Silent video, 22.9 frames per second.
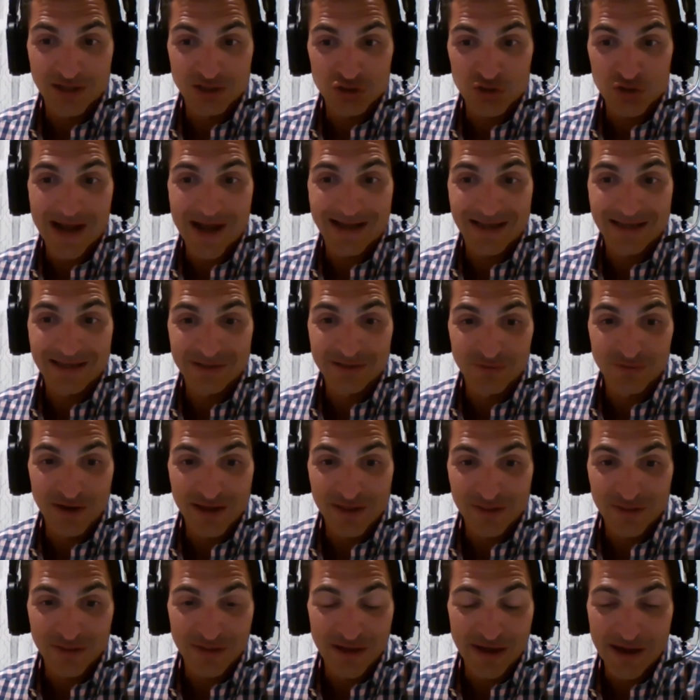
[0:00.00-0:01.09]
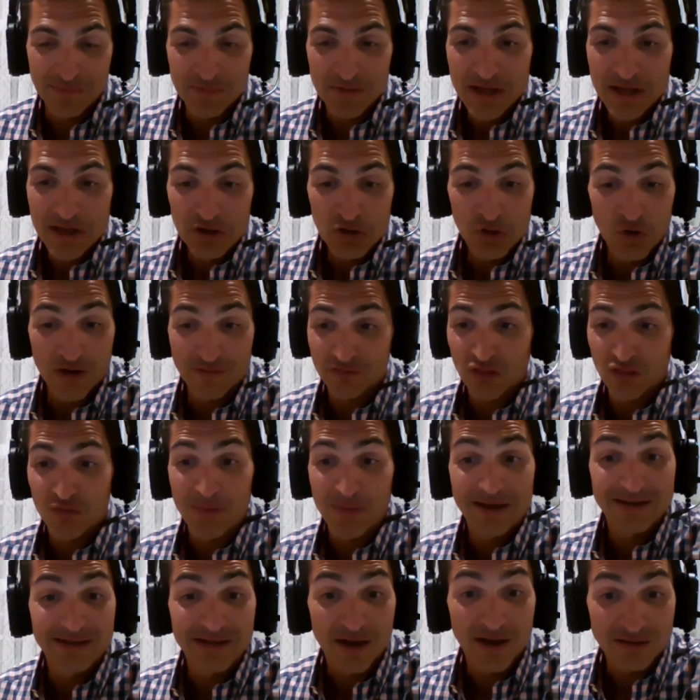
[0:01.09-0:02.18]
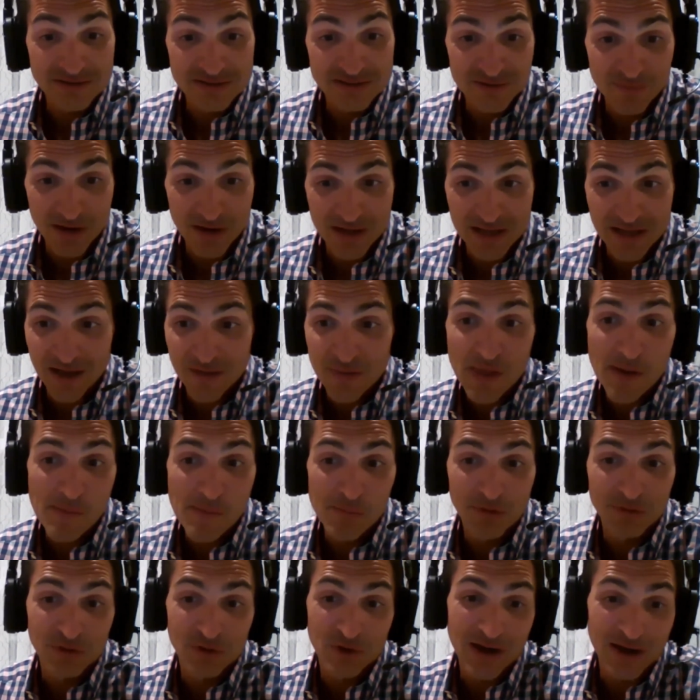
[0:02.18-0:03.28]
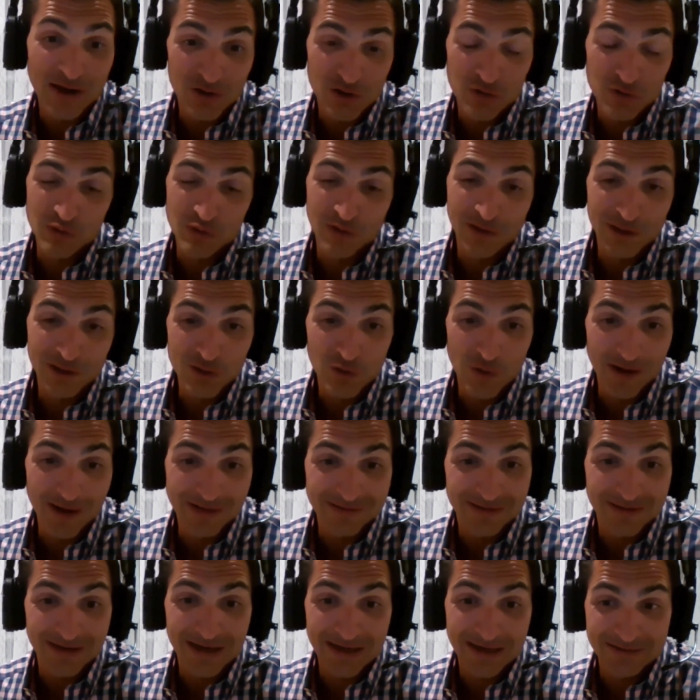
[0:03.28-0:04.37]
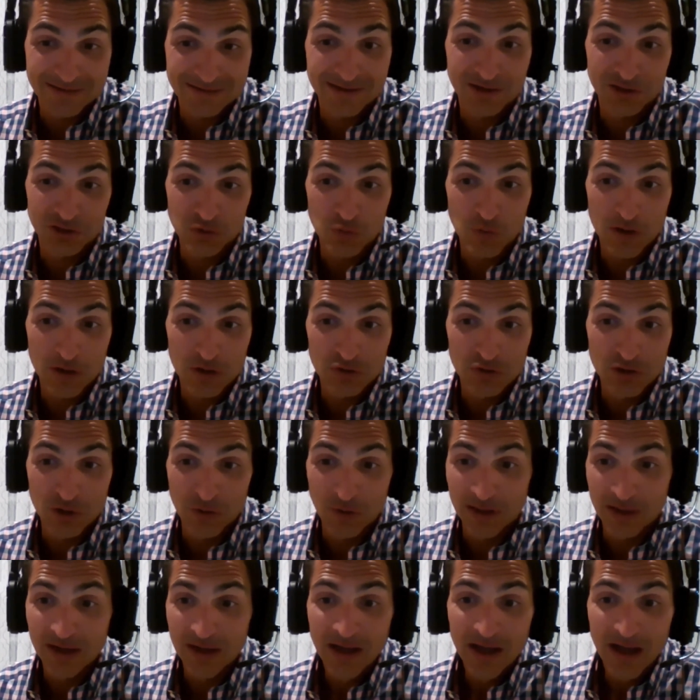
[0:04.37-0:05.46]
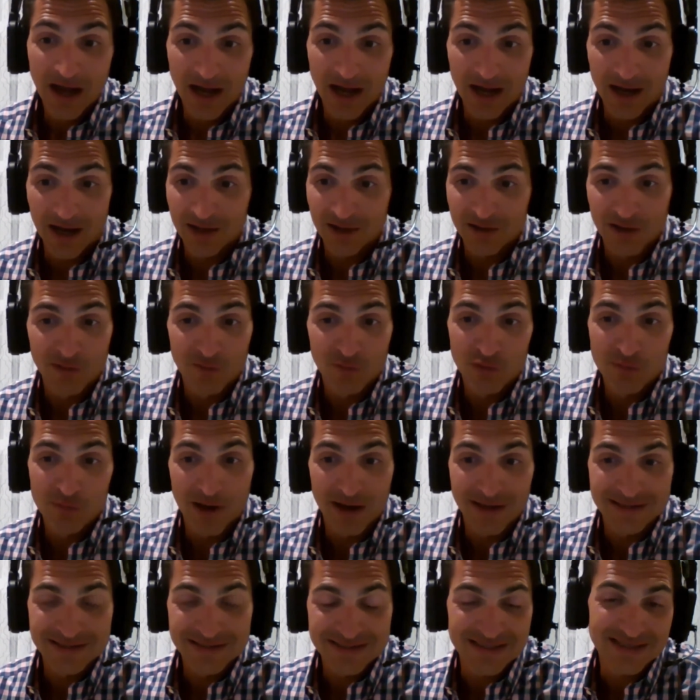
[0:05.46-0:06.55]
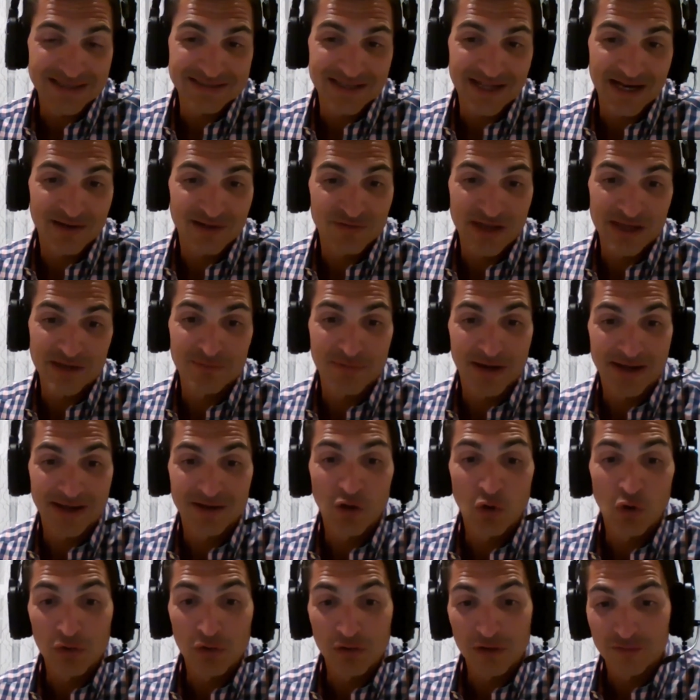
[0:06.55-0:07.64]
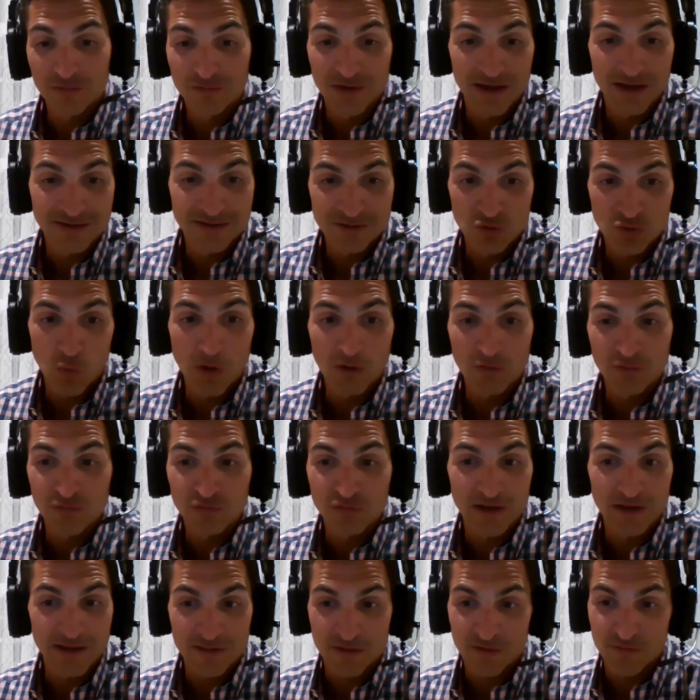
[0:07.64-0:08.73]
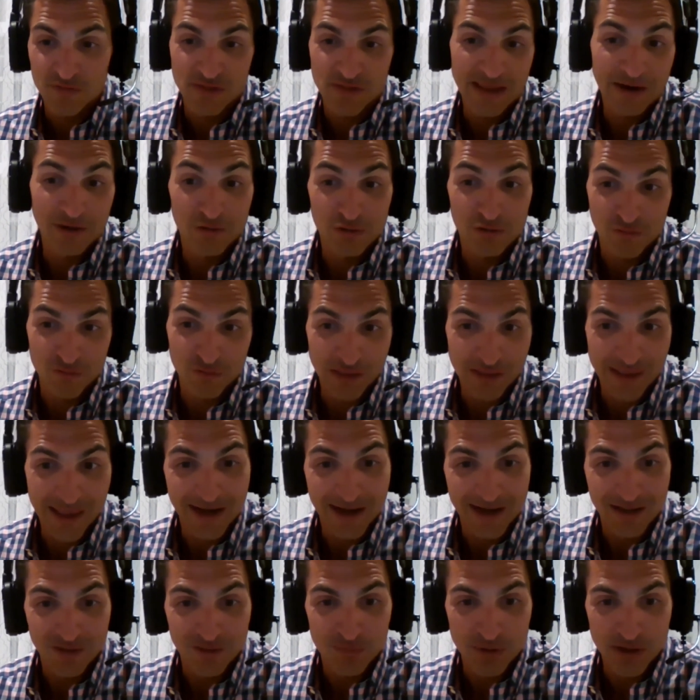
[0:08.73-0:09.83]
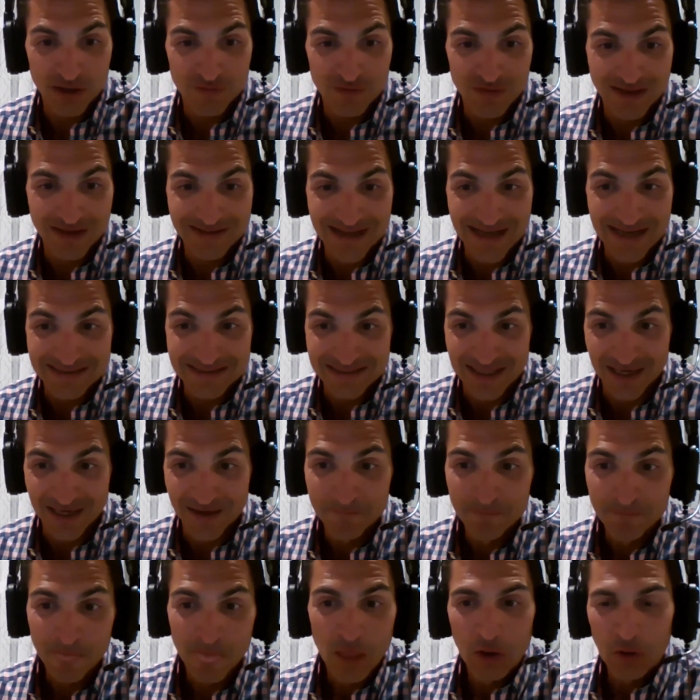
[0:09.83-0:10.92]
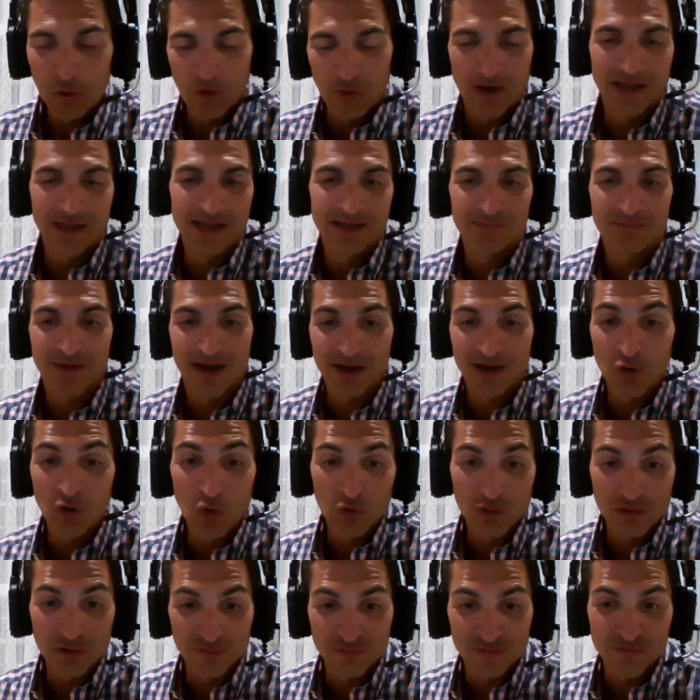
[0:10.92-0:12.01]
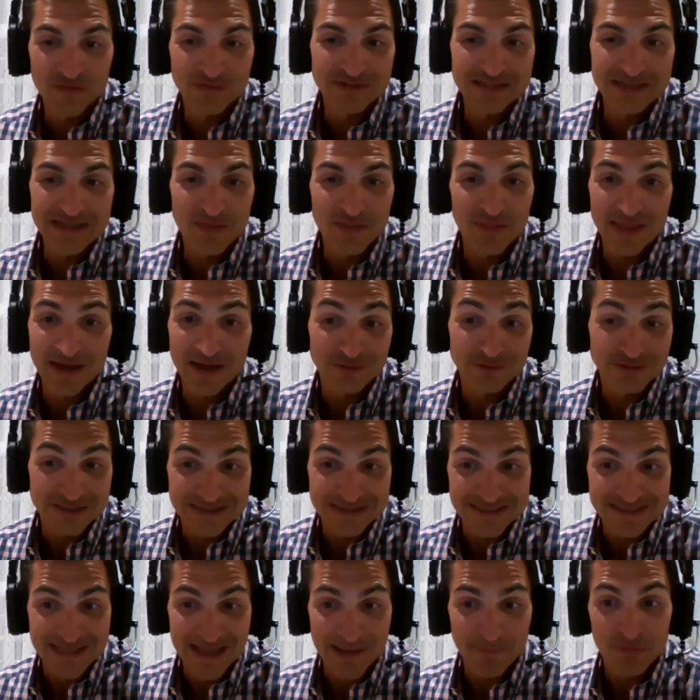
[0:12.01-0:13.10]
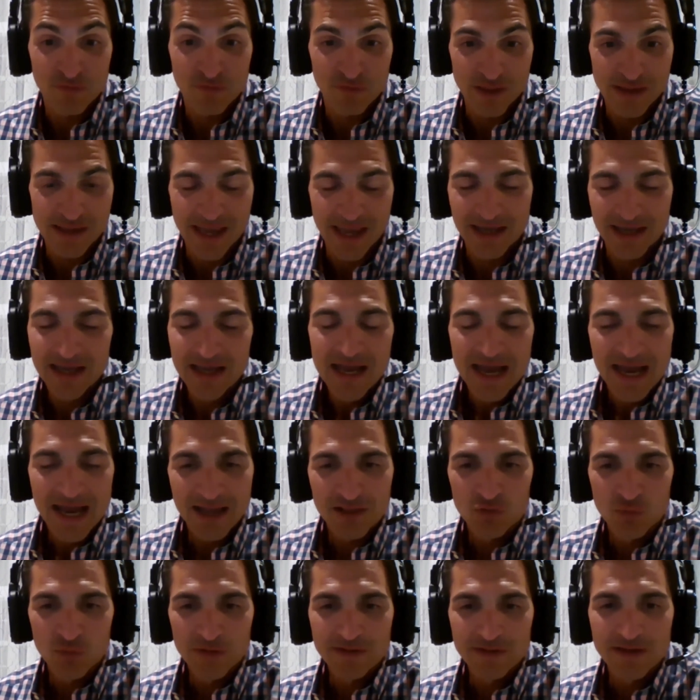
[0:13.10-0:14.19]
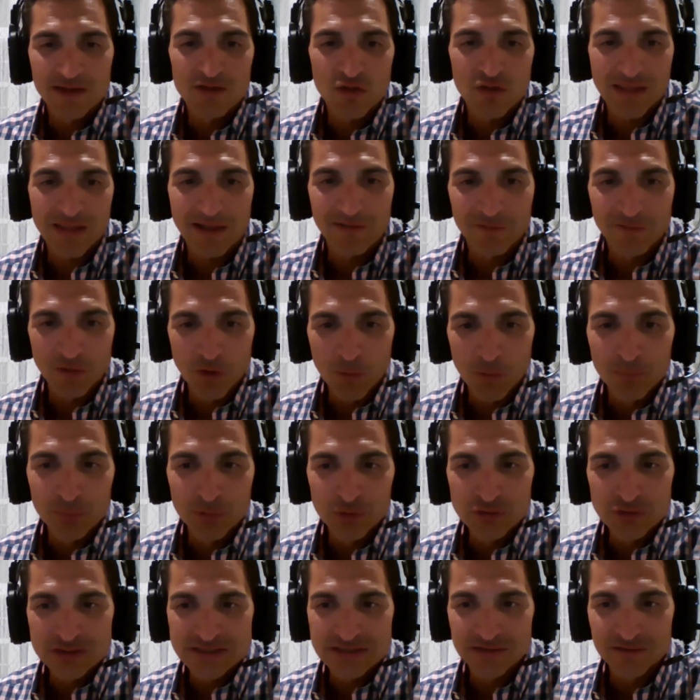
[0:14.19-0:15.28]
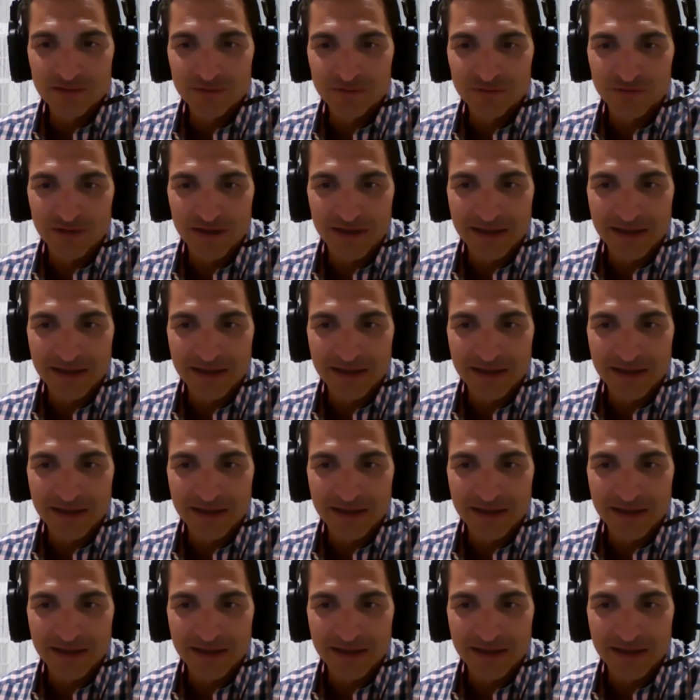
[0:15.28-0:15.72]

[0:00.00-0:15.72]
tracking device, you don't have to spend tons of money on them, but they're actually really great to kind of tell you what you're doing. I love when mine says that I've hit my goal of 12 flights of stairs for the day. It's pretty fantastic. Or I hit my goal of 15,000 steps for the day. It's really just that little boost of,